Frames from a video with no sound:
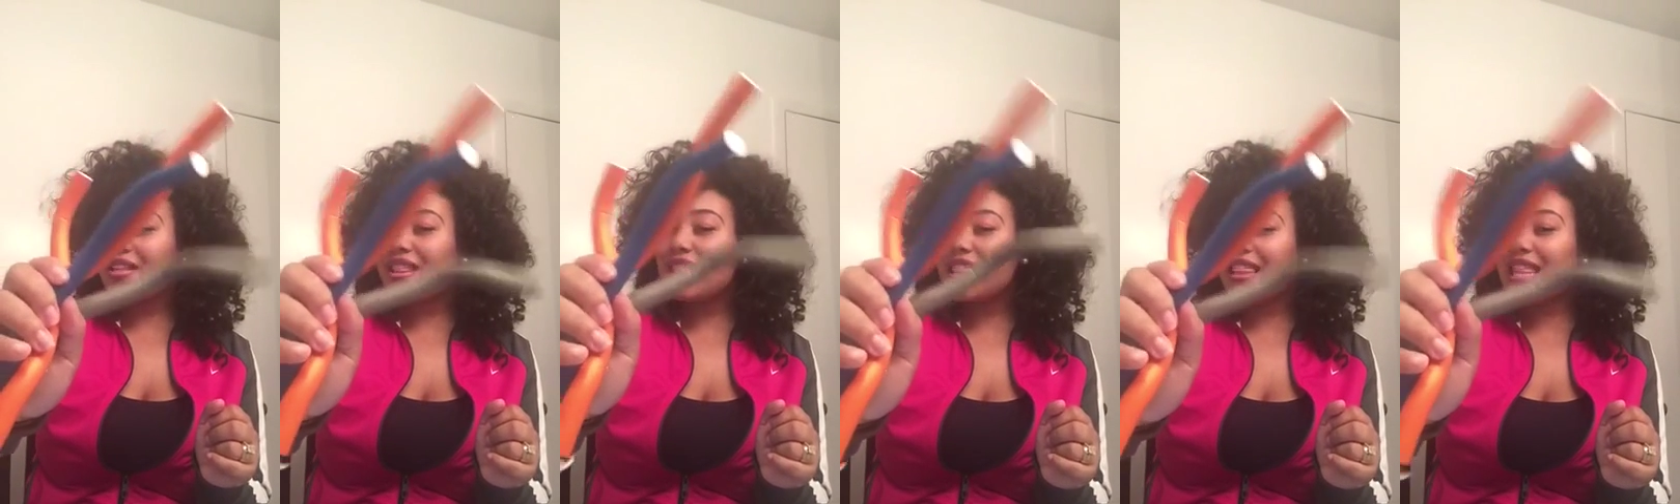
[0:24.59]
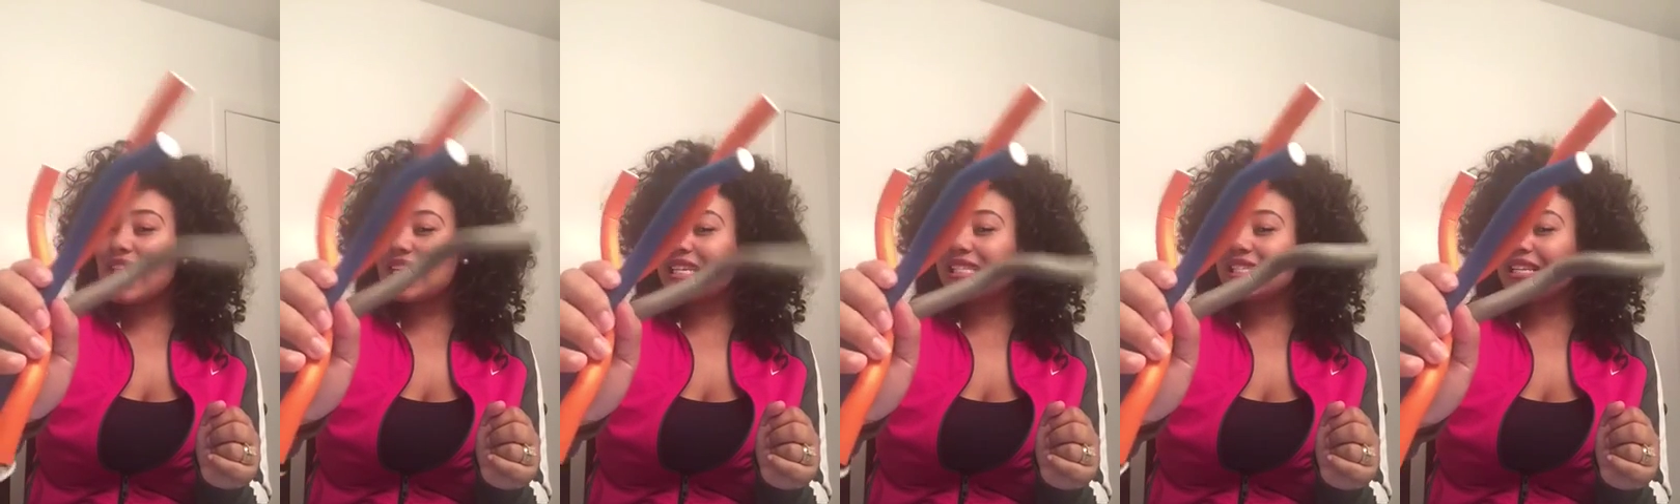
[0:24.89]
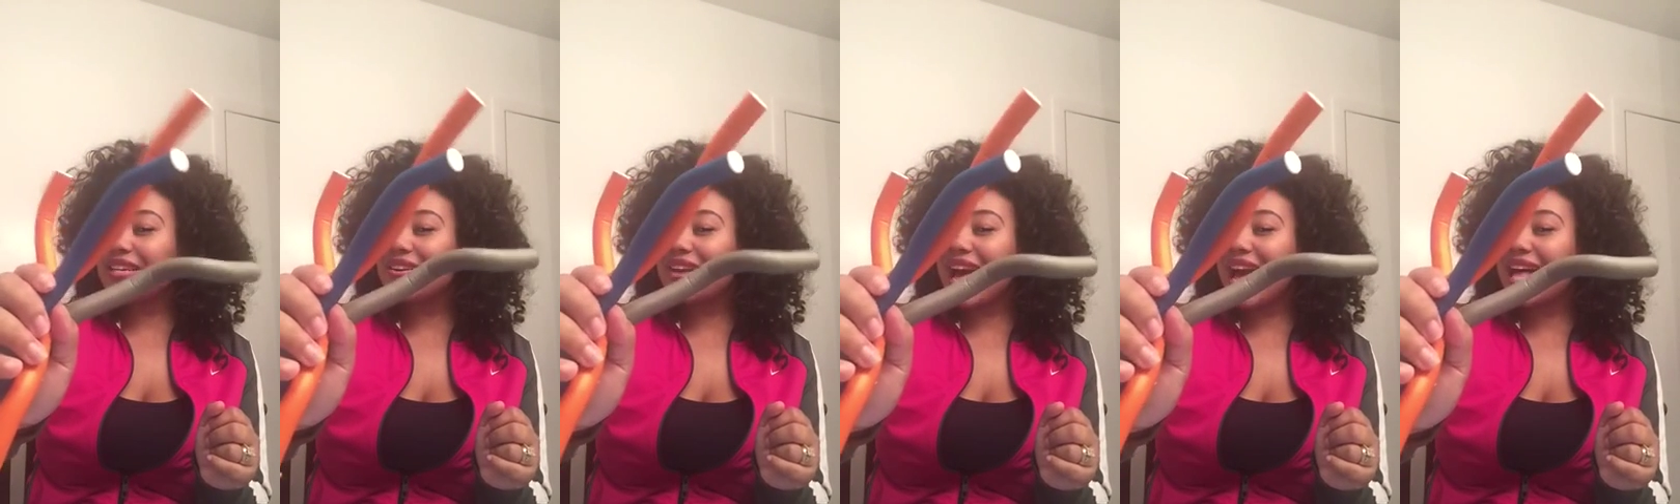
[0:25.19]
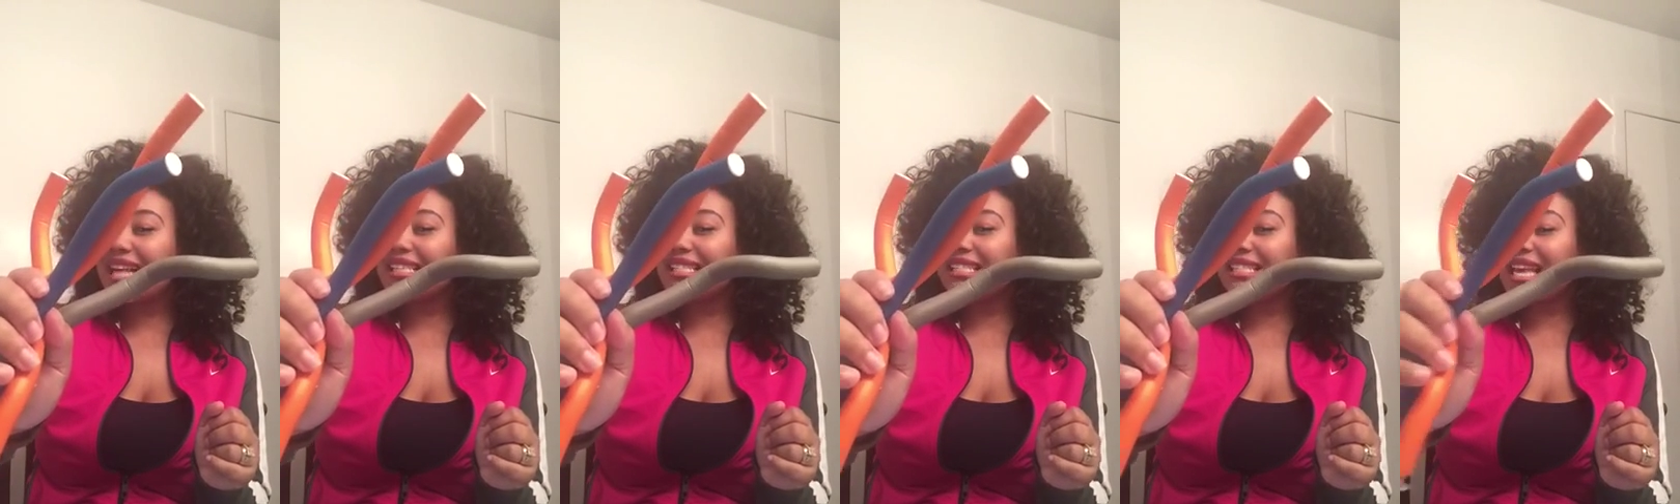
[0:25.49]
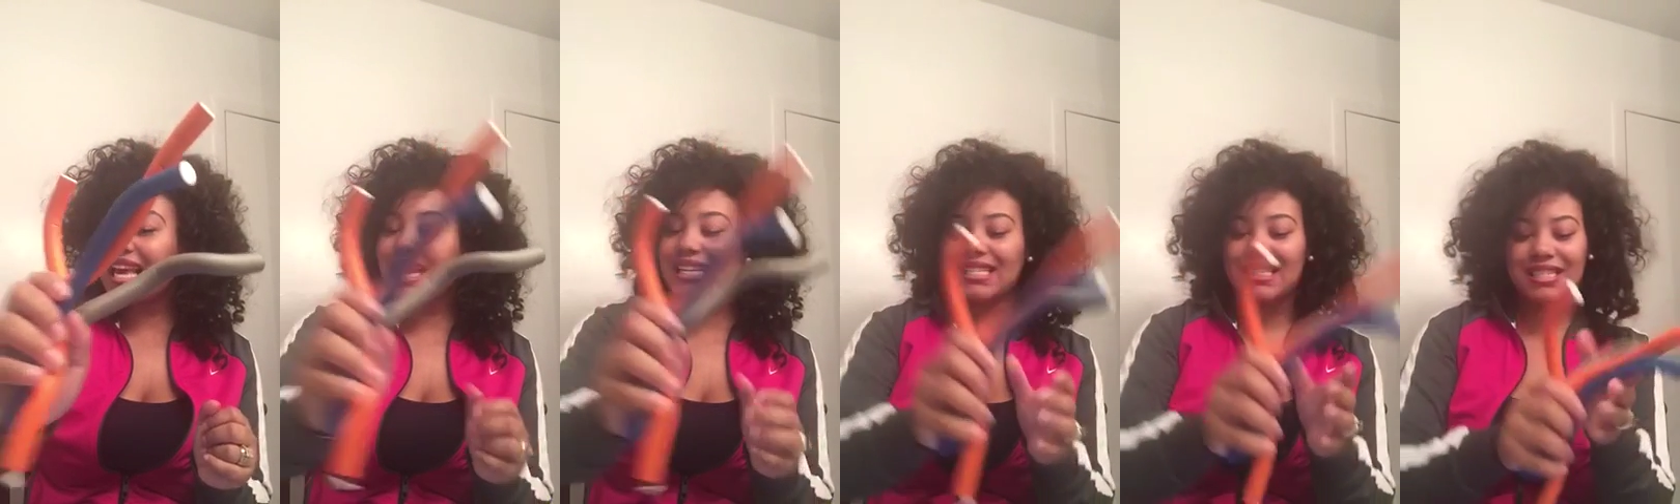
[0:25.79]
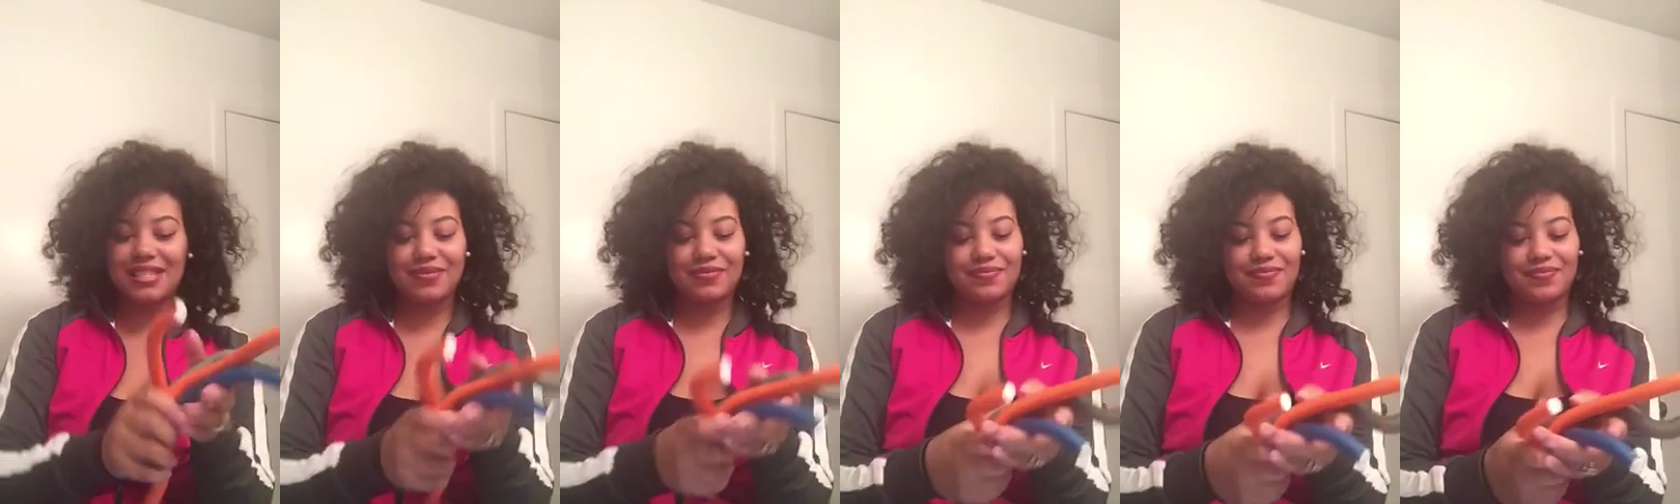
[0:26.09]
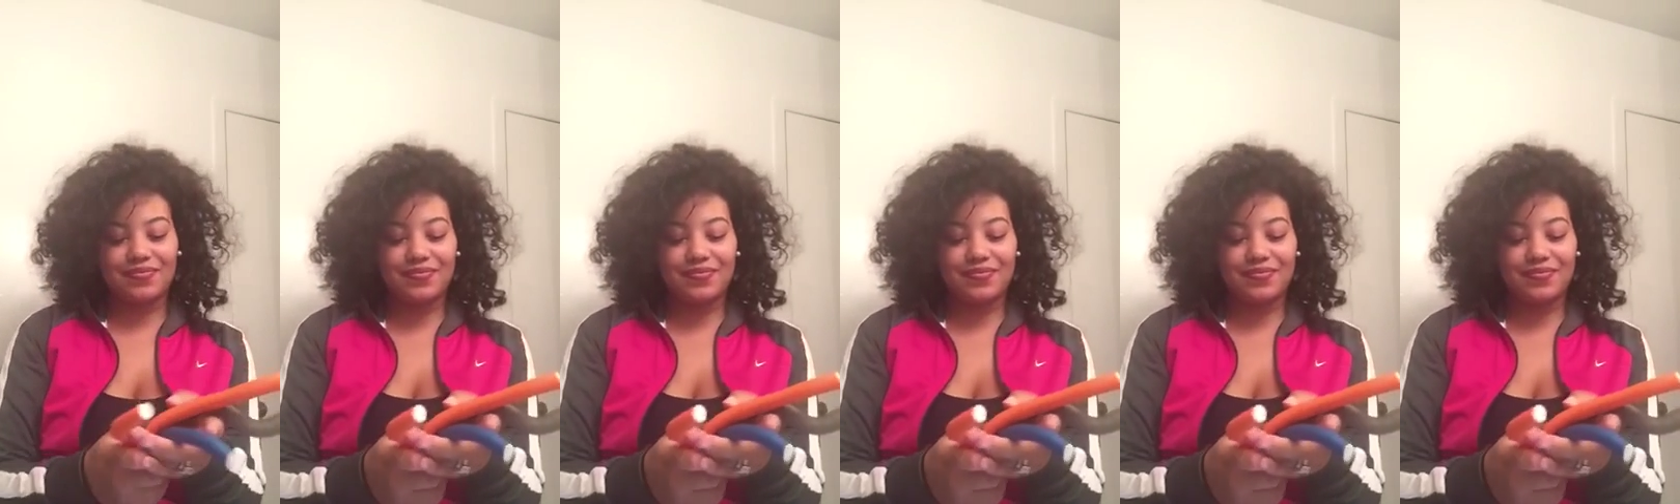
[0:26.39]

Flexi rod set.